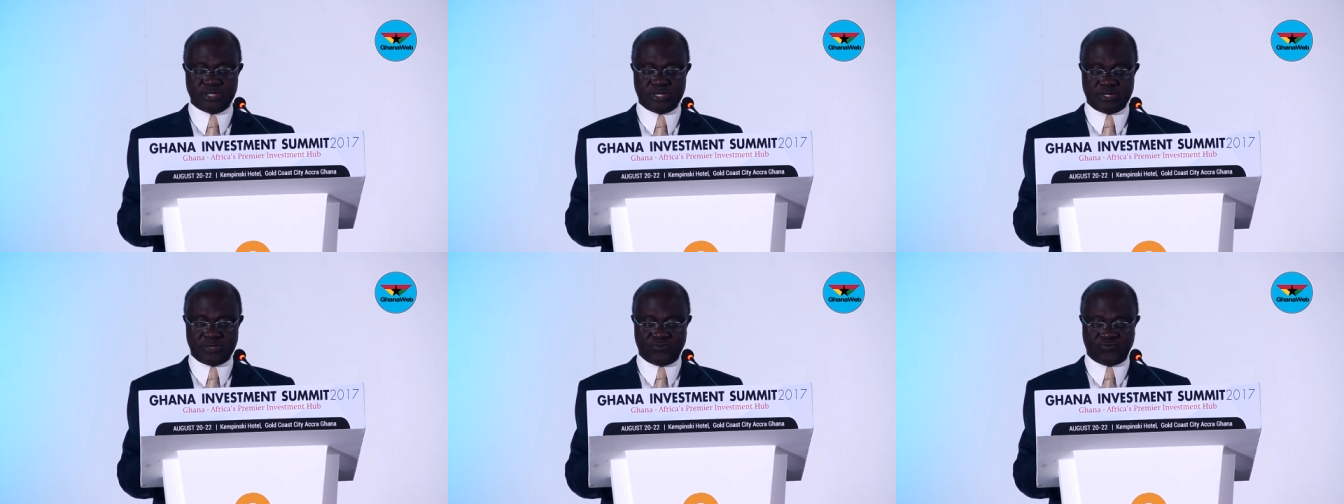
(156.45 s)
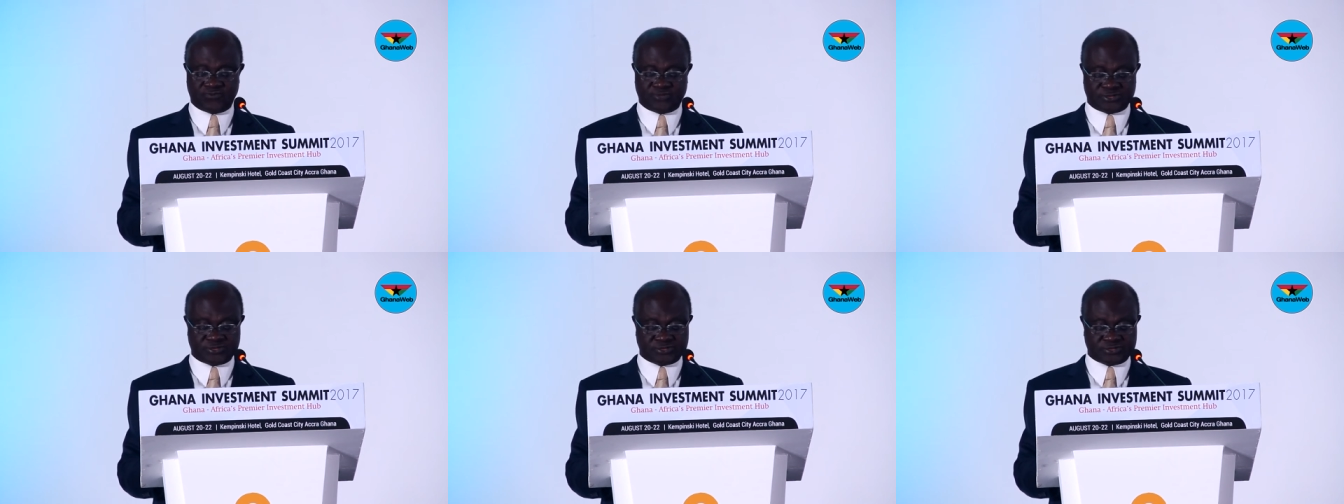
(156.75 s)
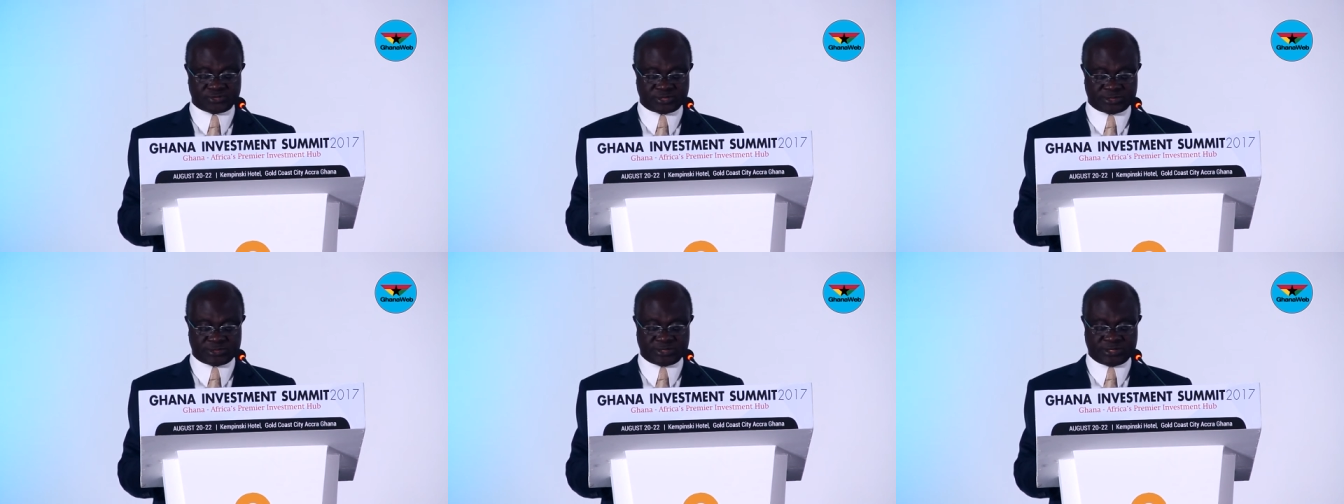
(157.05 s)

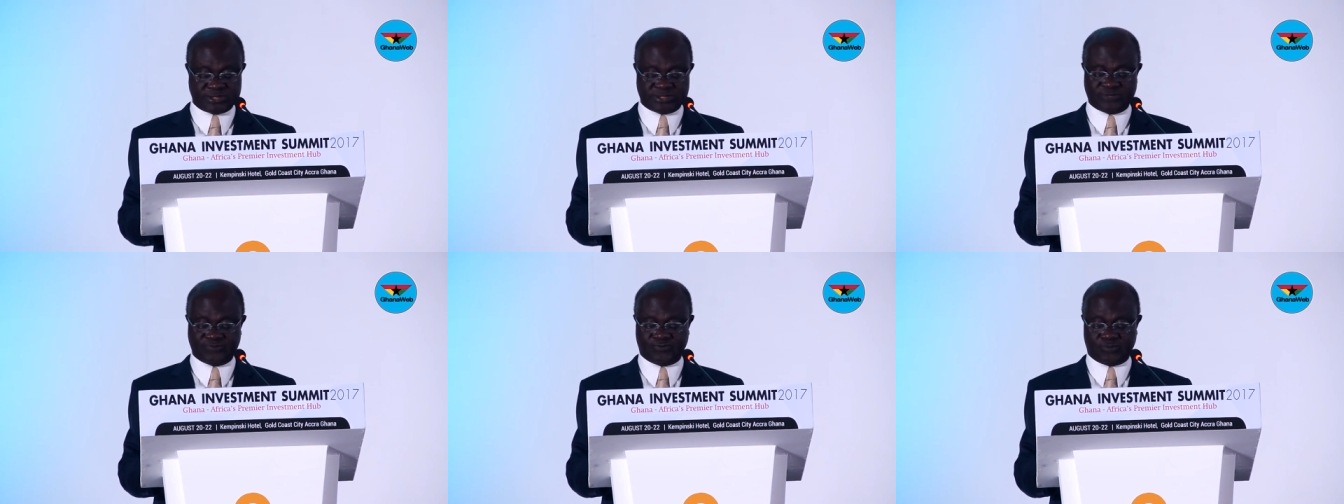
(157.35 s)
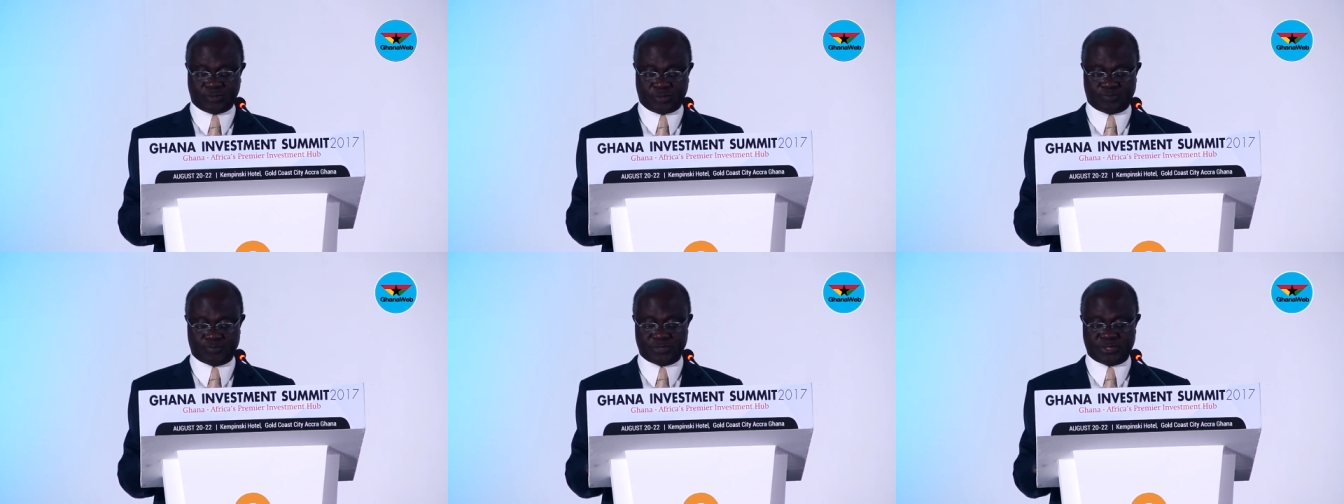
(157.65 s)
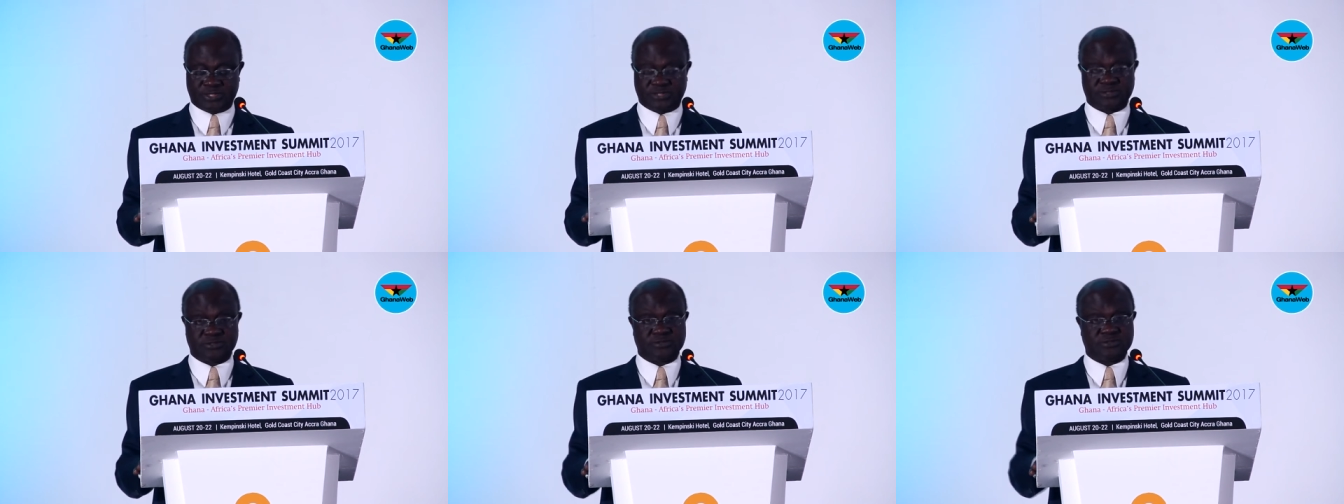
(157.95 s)
Infrastructure
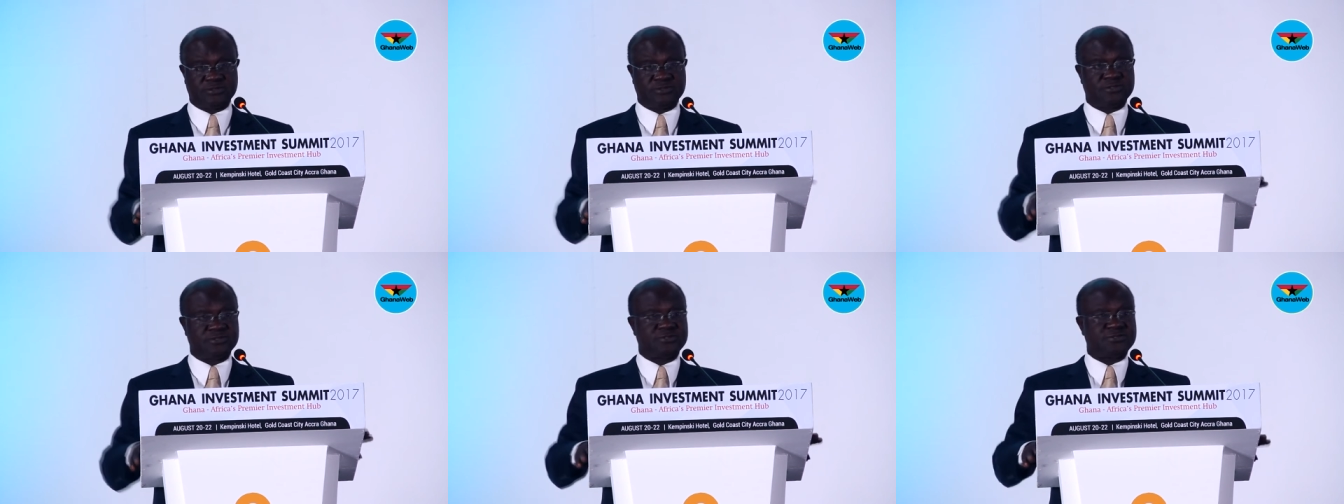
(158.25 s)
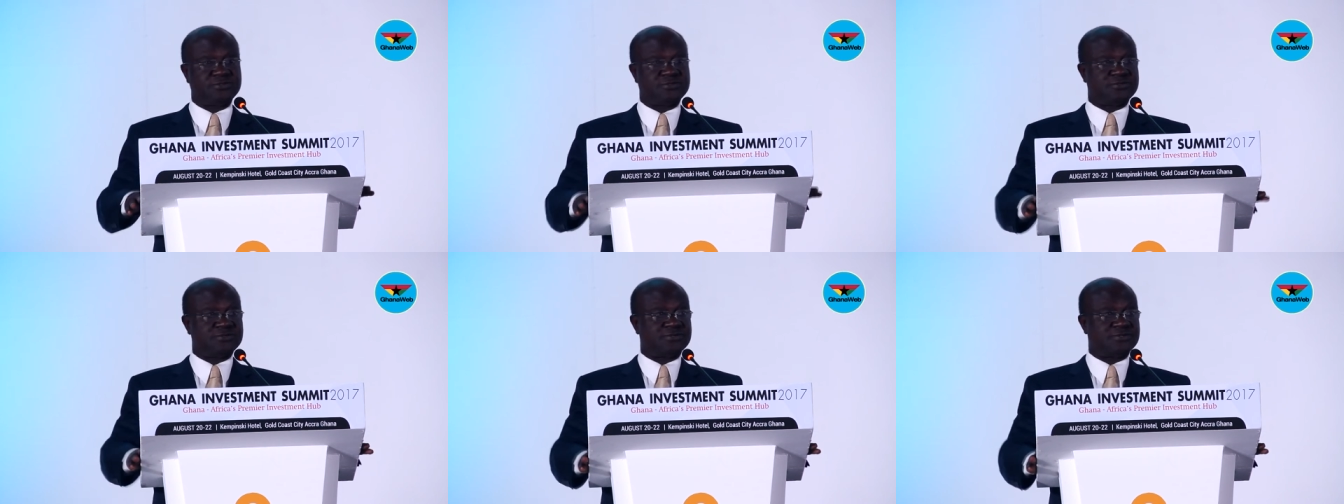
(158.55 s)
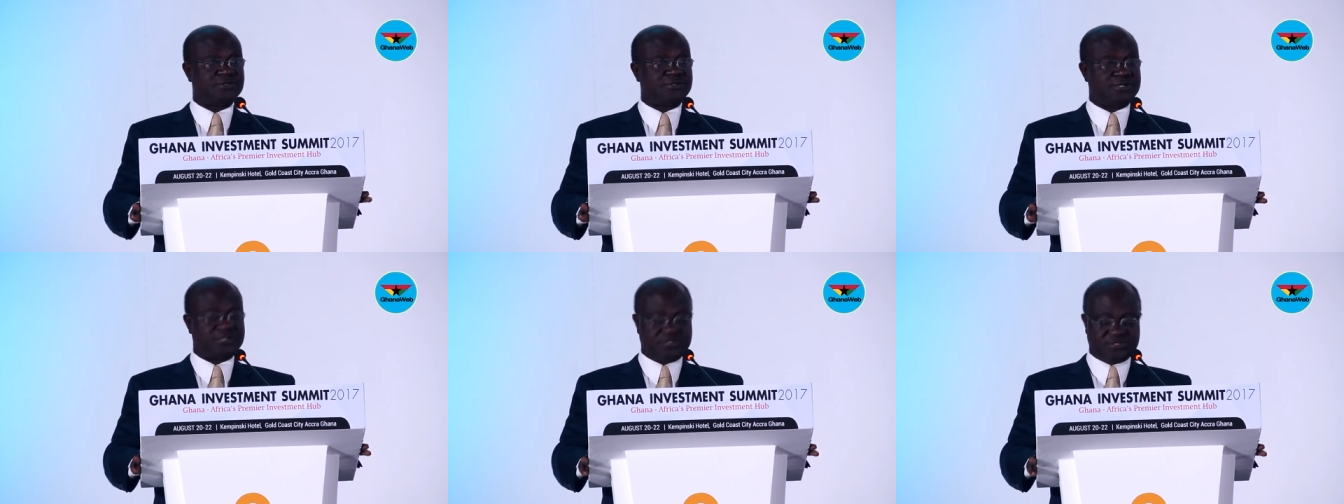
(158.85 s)
development,
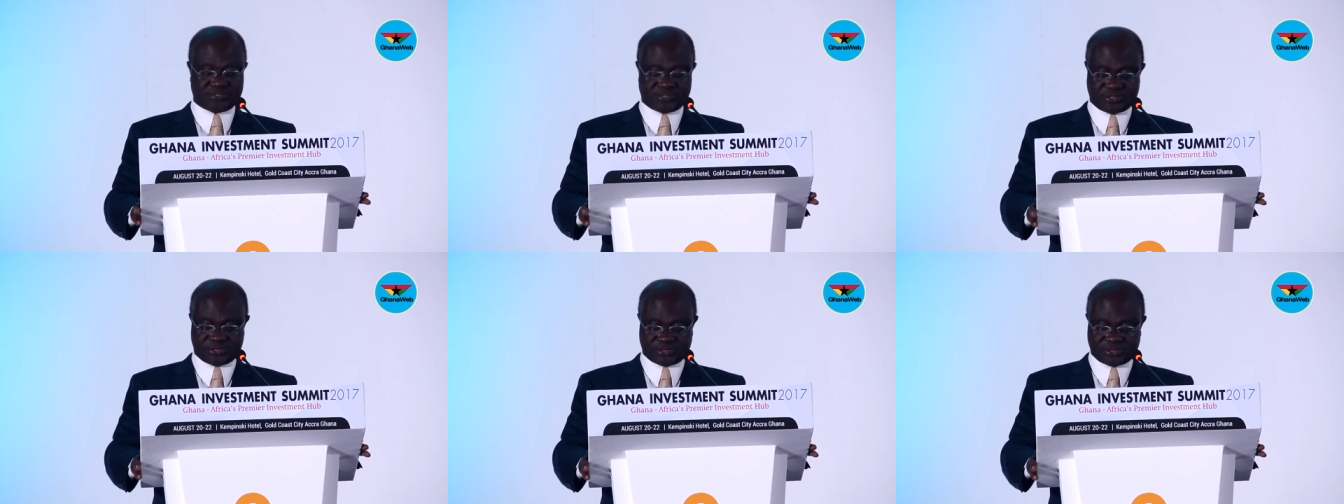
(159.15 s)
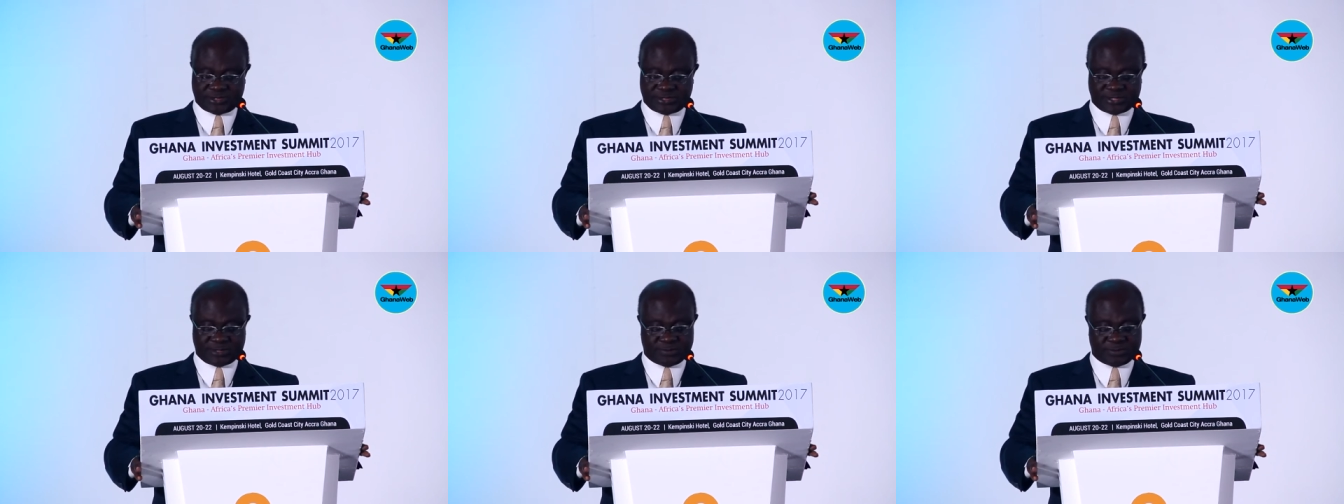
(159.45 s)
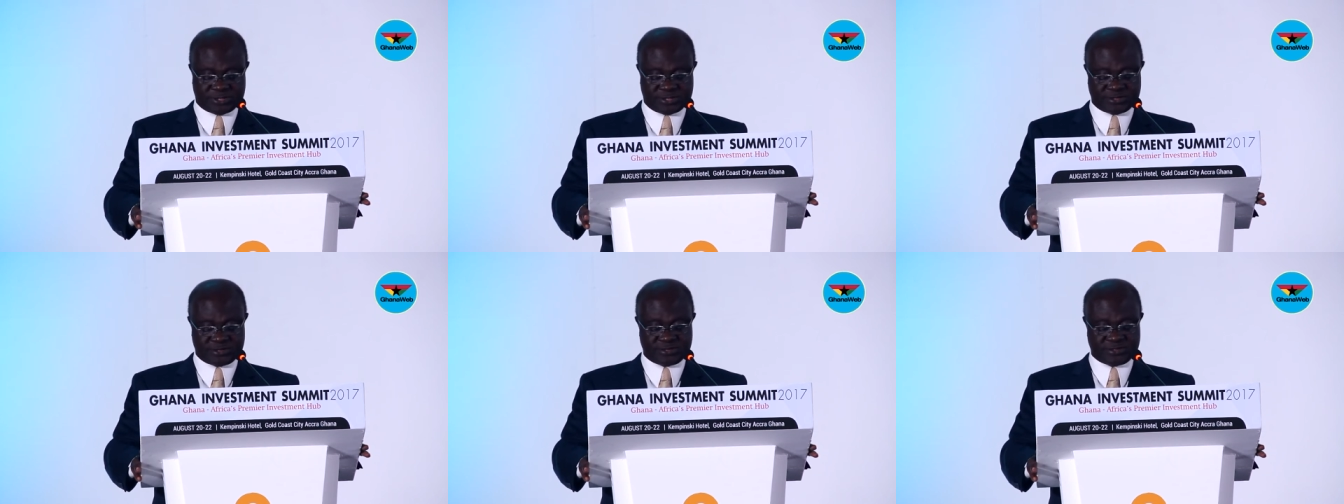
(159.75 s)
ladies and
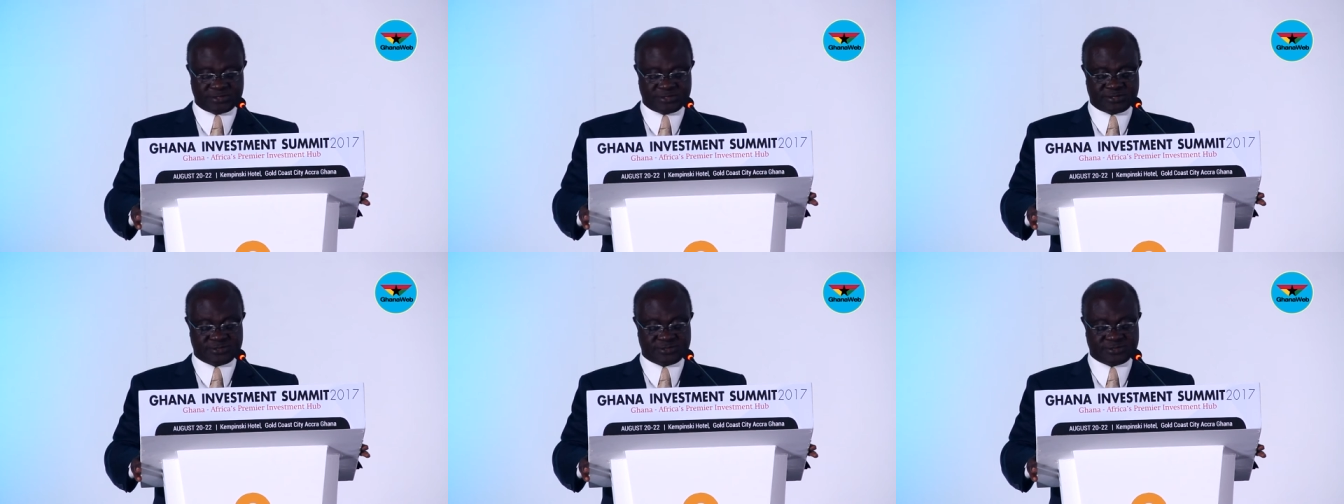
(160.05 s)
gentlemen,